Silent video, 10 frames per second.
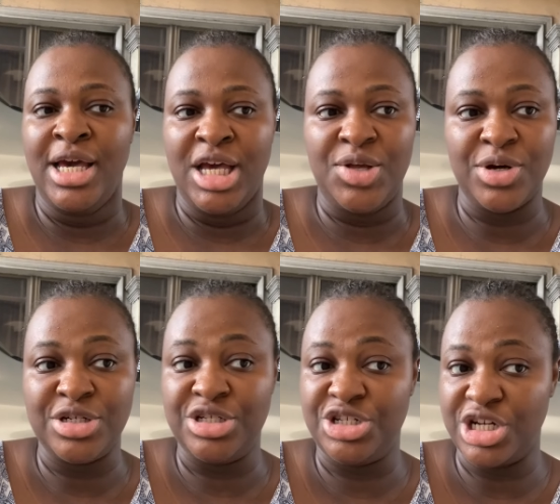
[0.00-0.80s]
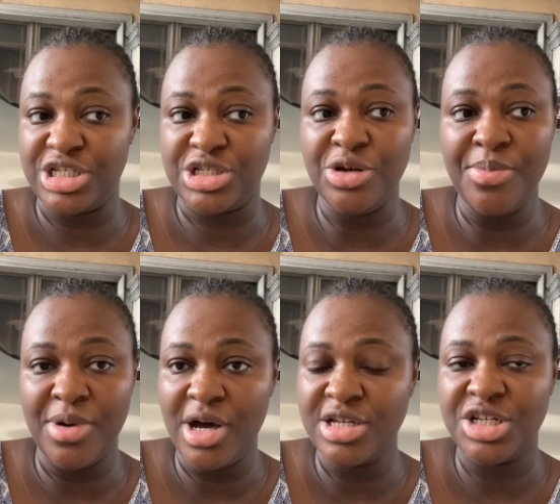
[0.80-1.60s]
it was just so
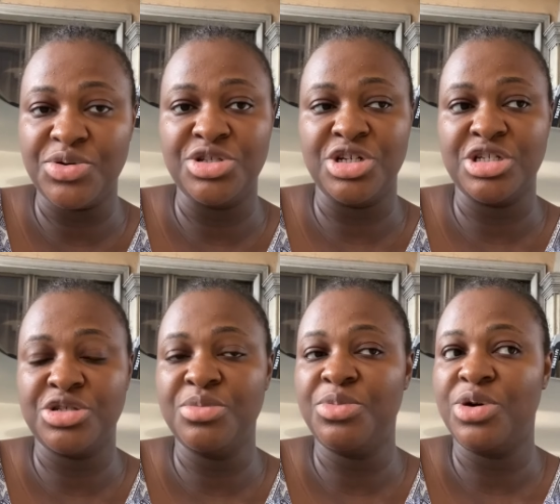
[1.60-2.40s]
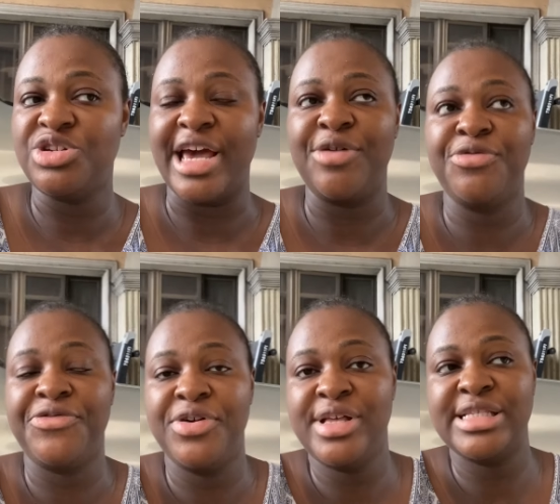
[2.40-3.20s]
much. It was just so much. I could
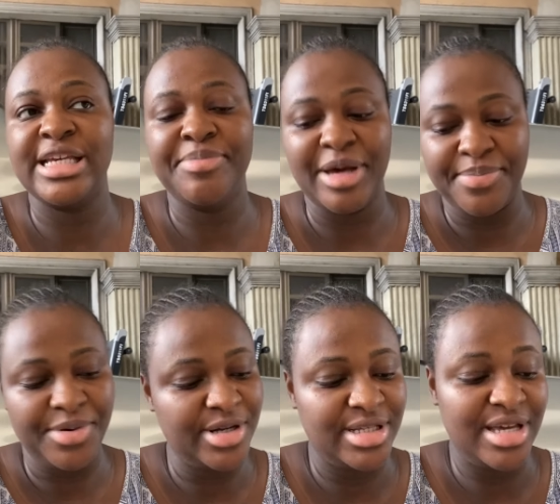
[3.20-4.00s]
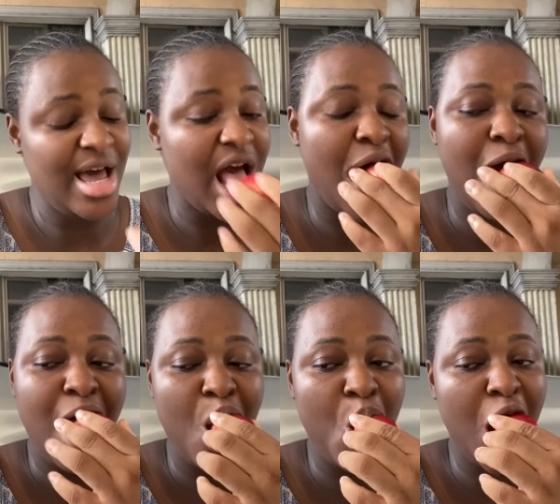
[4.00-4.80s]
feel it in my body. Yeah,
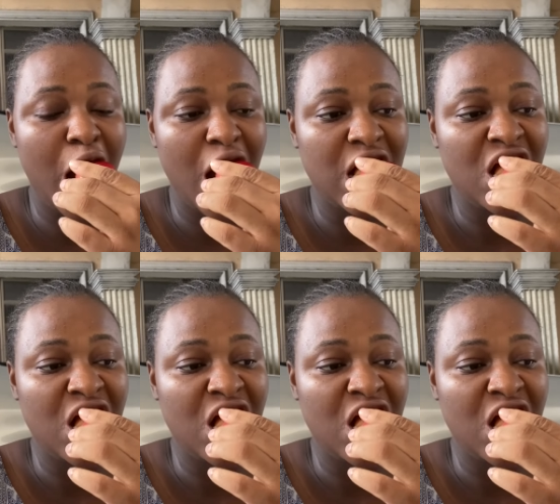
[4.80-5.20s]
well,